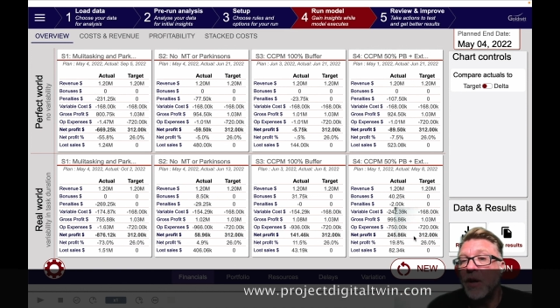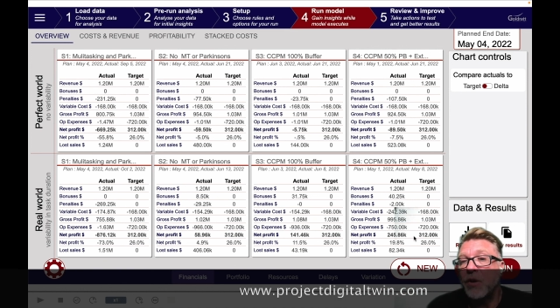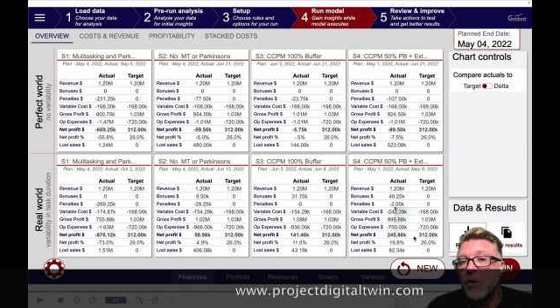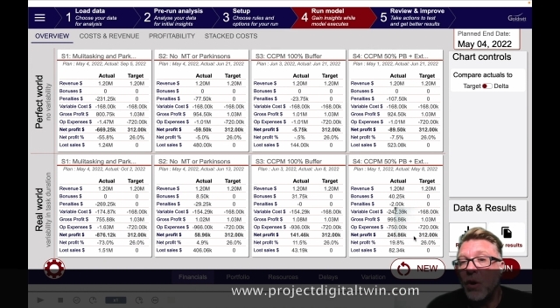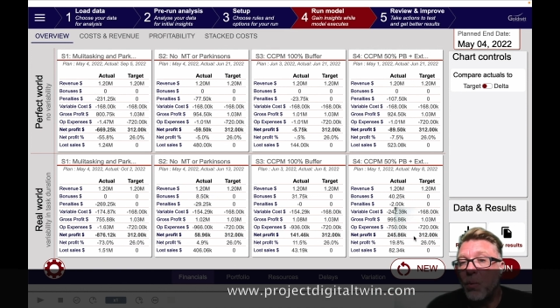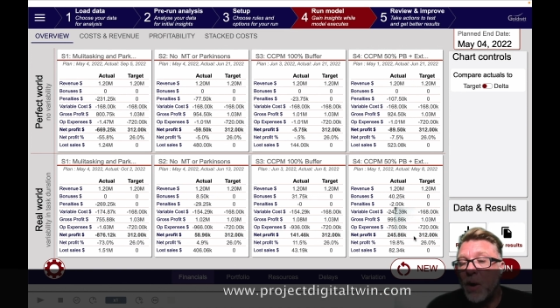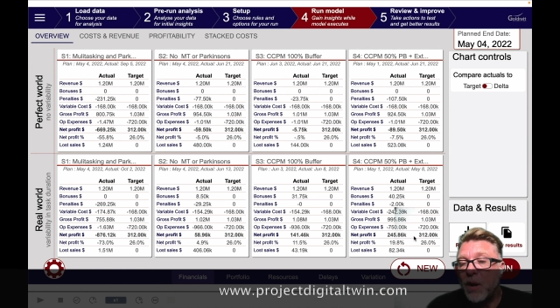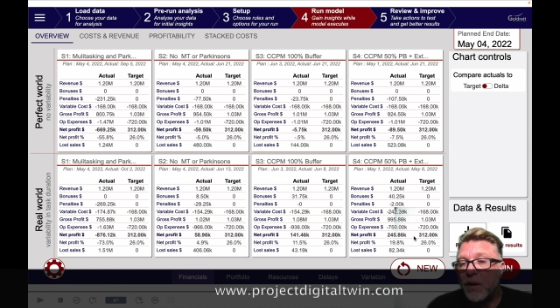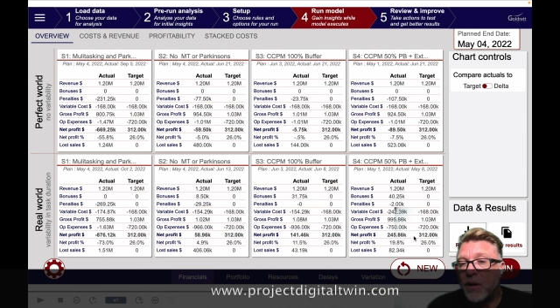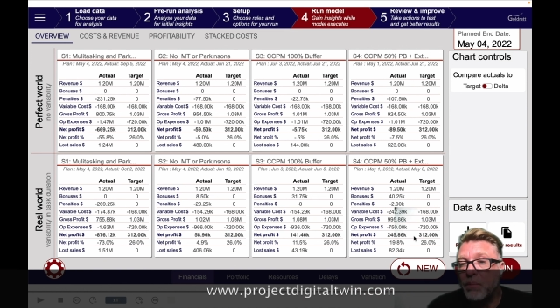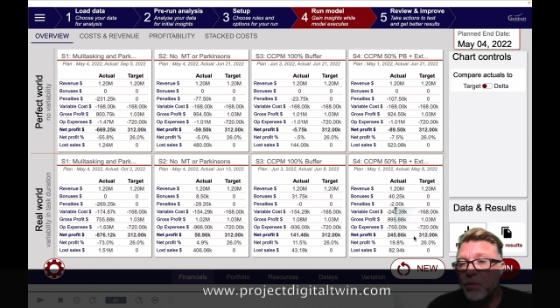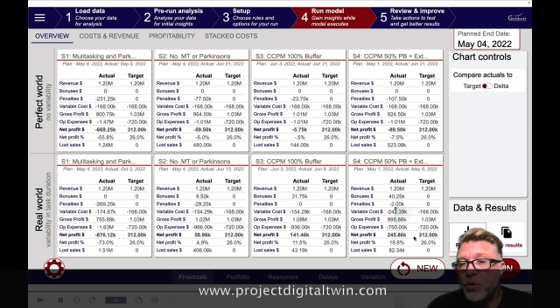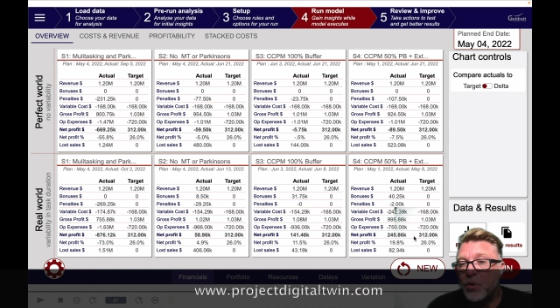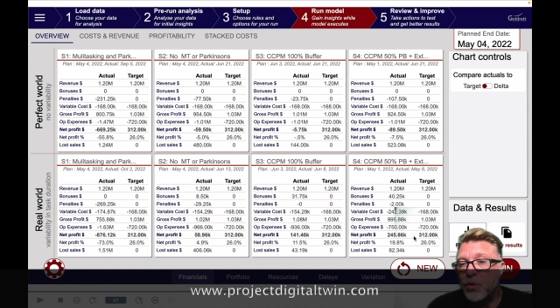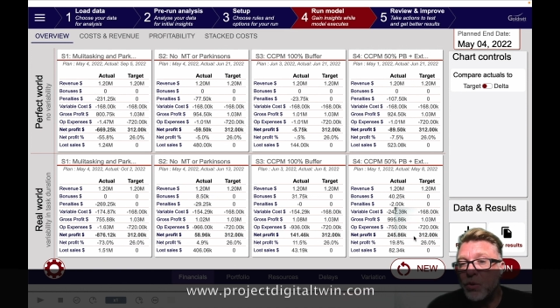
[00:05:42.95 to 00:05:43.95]
you're
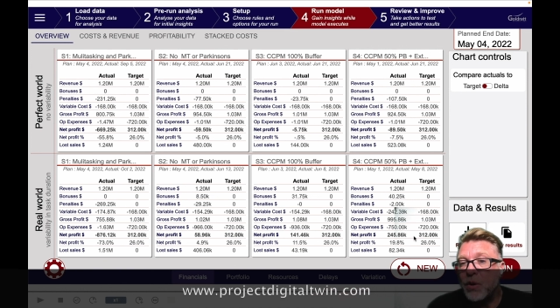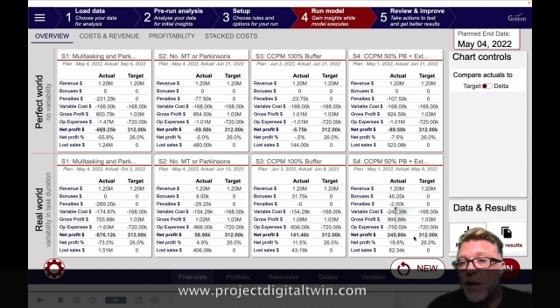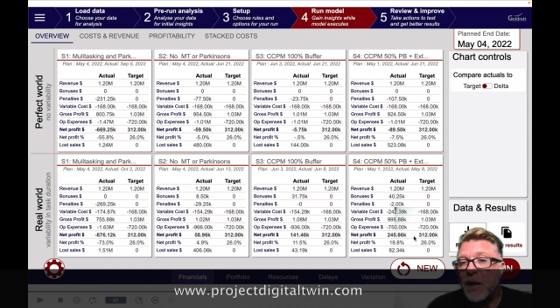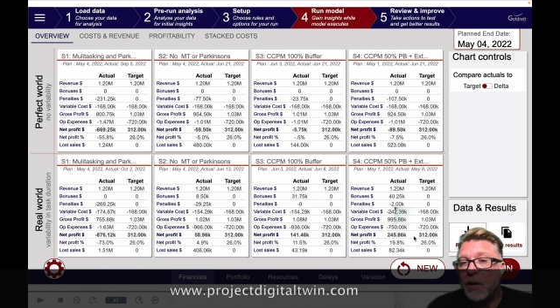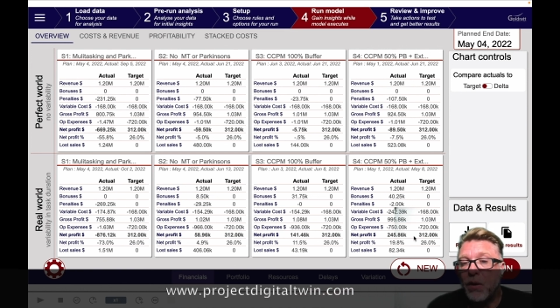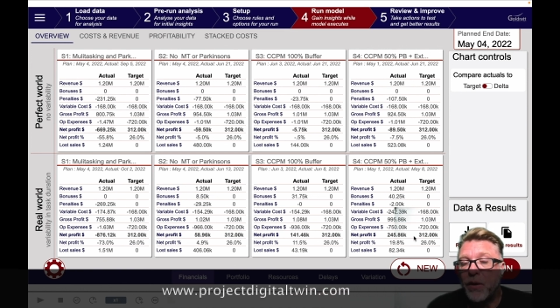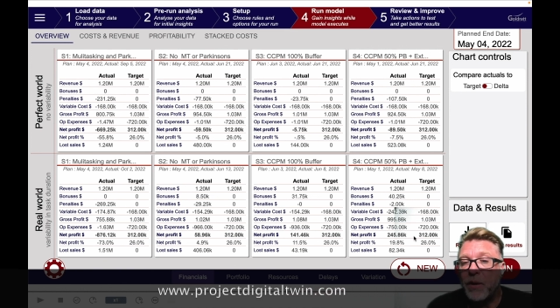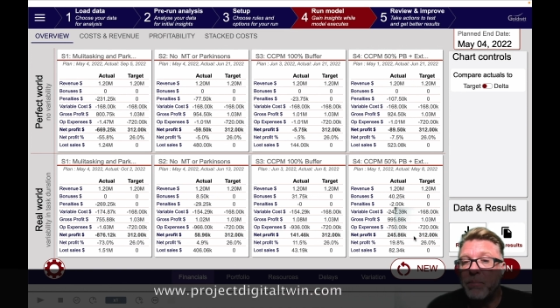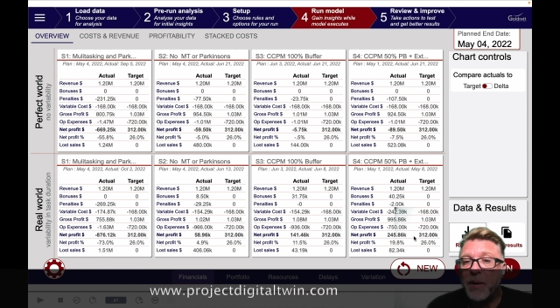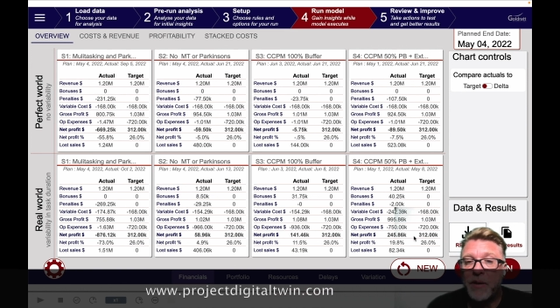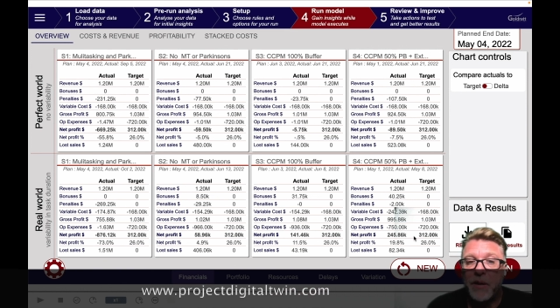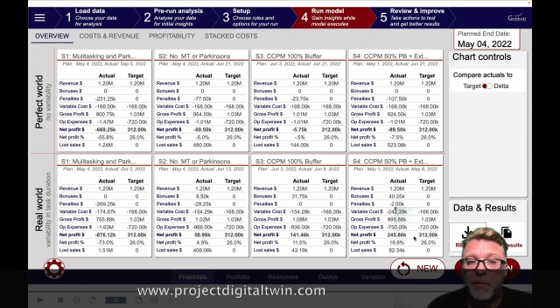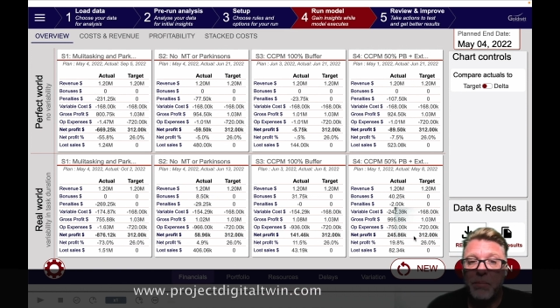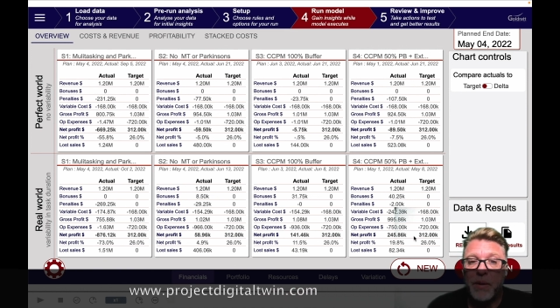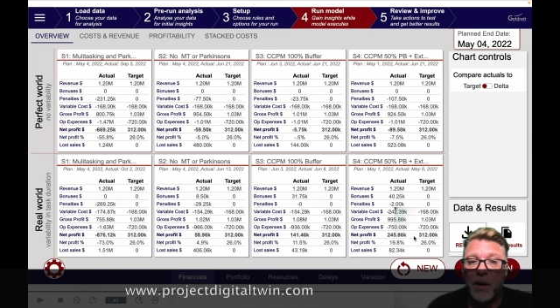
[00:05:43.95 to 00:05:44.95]
welcome to click on the
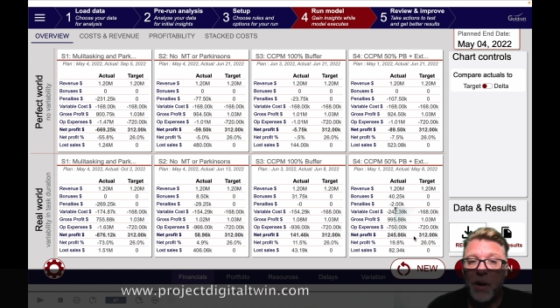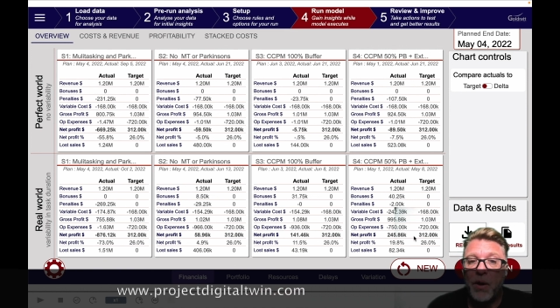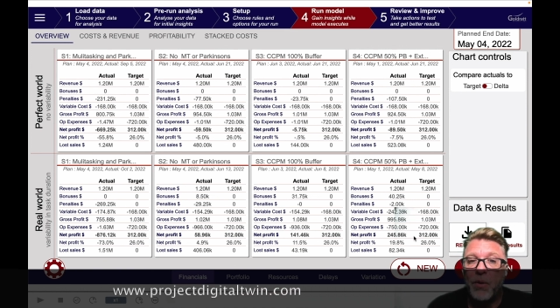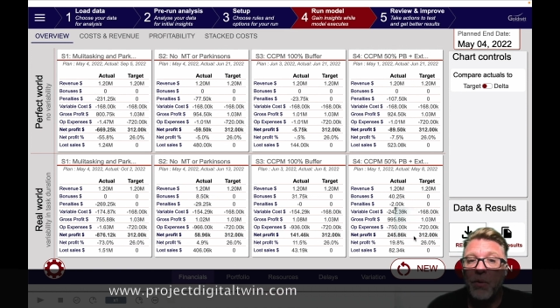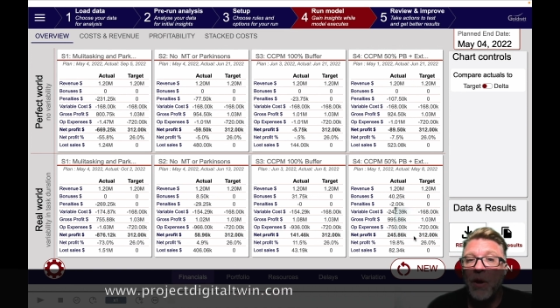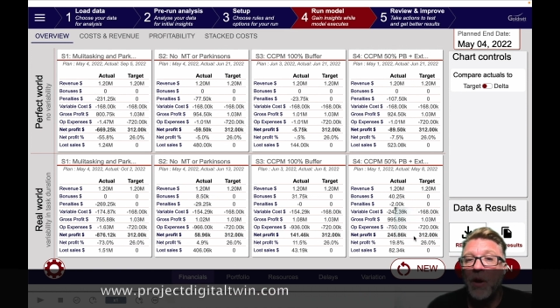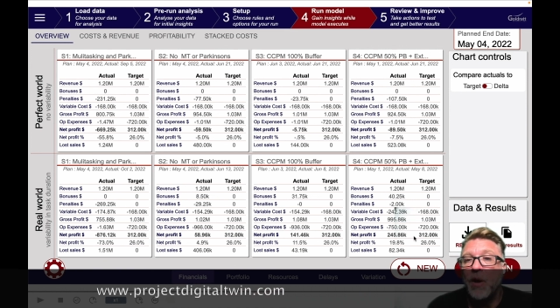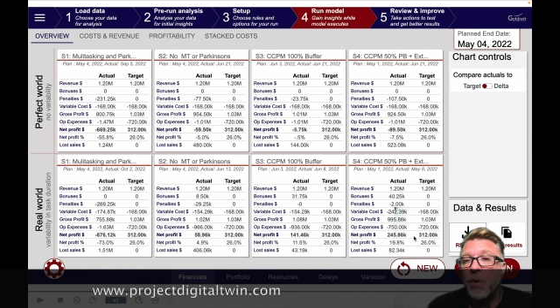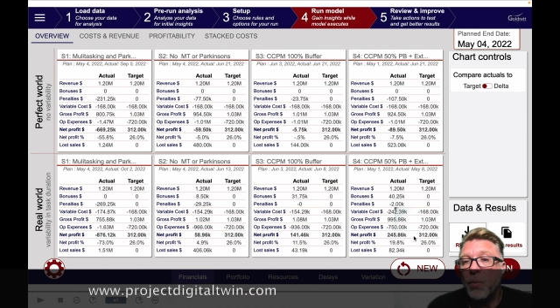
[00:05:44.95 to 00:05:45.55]
button below